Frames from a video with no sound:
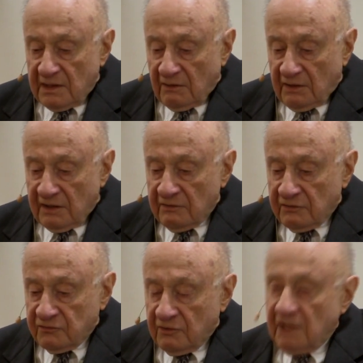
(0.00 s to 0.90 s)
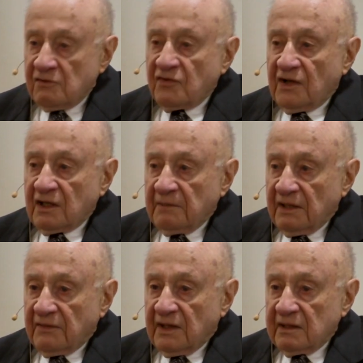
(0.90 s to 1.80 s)
Now, another strange thing
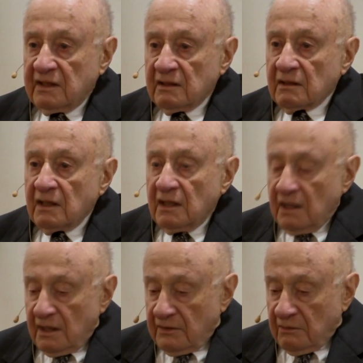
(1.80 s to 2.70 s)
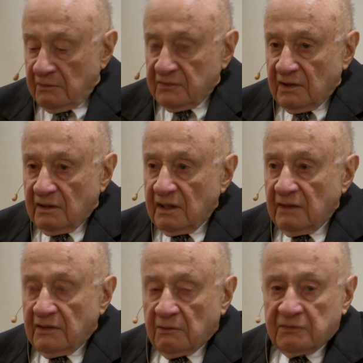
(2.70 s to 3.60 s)
about that deal, there was, a,
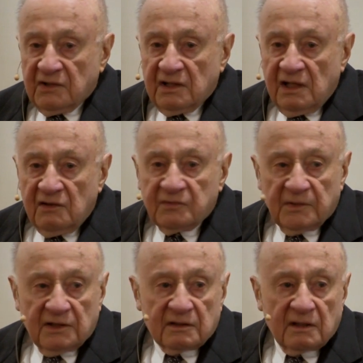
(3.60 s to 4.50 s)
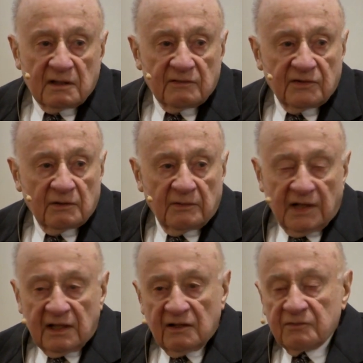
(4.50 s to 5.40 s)
there was an easement, if you know
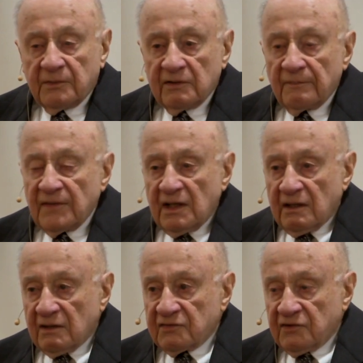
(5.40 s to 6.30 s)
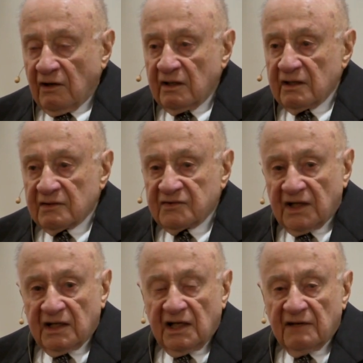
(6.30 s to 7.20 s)
what that is. We started at
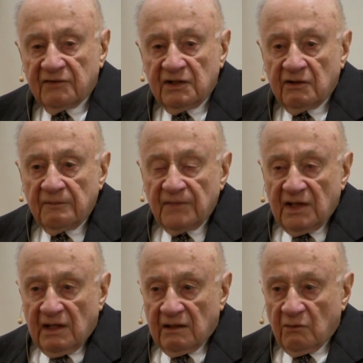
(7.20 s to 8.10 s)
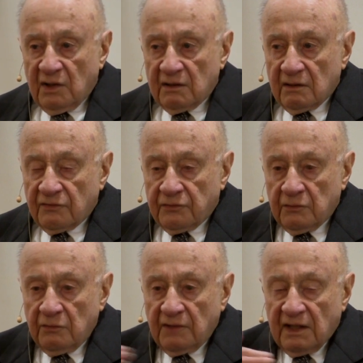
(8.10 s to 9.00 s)
Second Avenue and it went
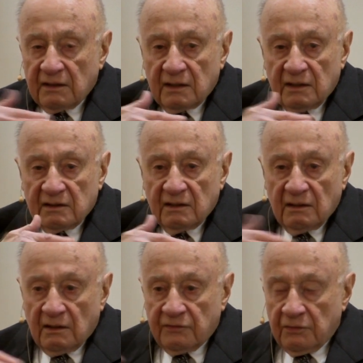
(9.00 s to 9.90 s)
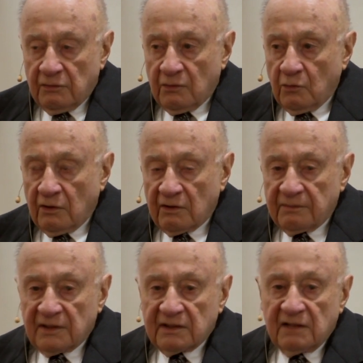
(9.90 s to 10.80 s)
through, that, and through the
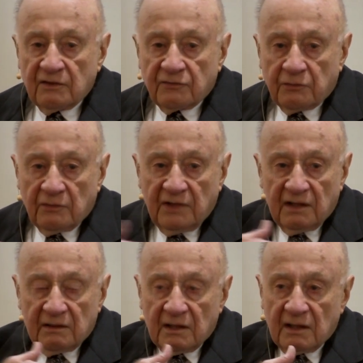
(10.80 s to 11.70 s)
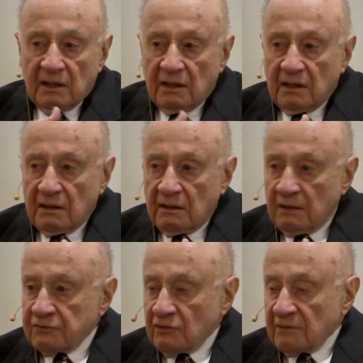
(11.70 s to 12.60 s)
Warriner building, through the uh,
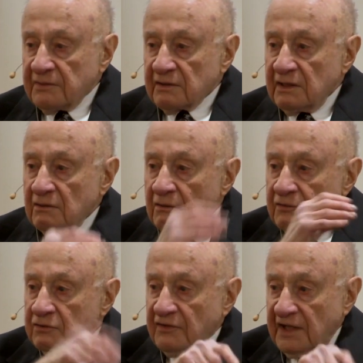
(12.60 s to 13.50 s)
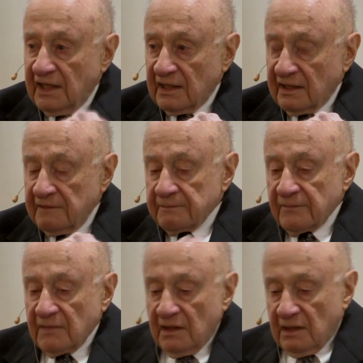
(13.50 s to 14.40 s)
Armstrong building over to the alley.
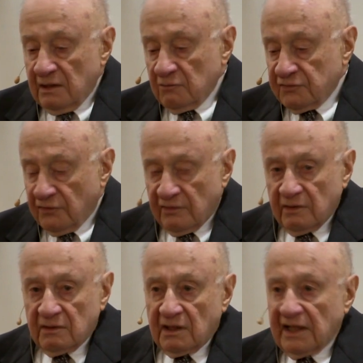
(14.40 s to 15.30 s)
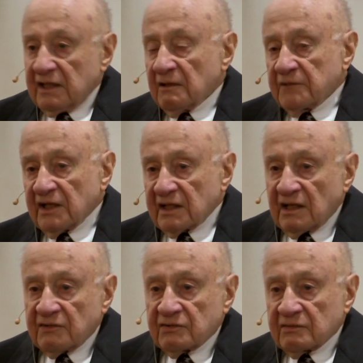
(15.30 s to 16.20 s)
And it was for the light company, I
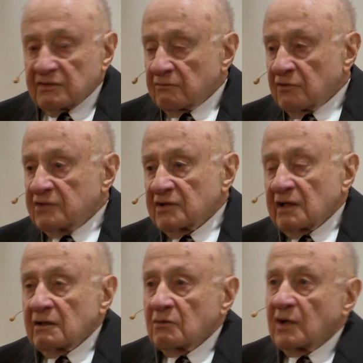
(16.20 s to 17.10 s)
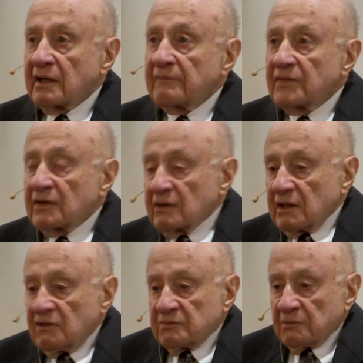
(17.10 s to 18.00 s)
guess, or some reason. I don't know why
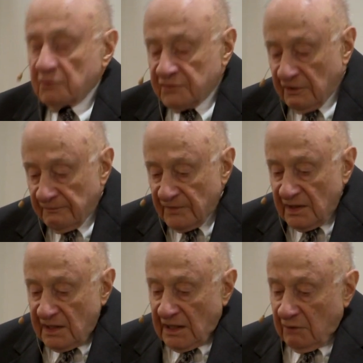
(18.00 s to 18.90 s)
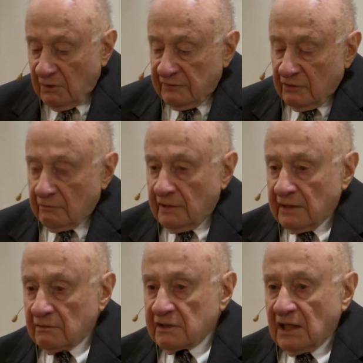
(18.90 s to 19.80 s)
the easement was there. However,
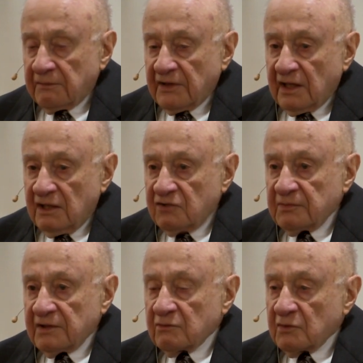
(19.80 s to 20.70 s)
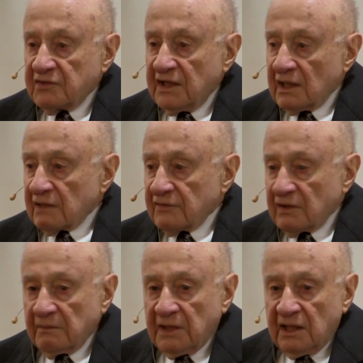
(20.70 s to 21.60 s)
right on top of that easement was the
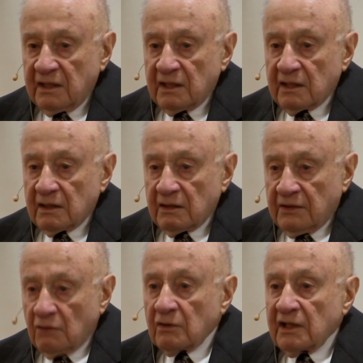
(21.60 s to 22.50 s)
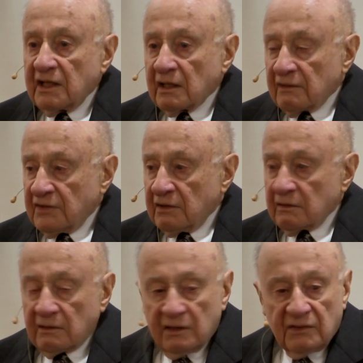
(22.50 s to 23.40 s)
elevator, the main, the only
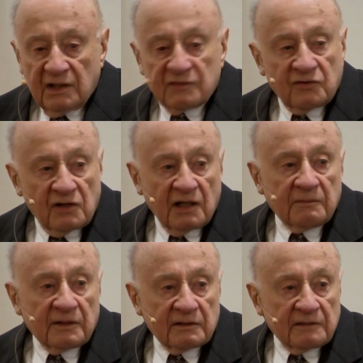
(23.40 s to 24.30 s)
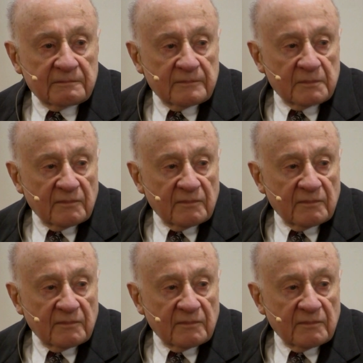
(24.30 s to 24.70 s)
elevator in the SGA building.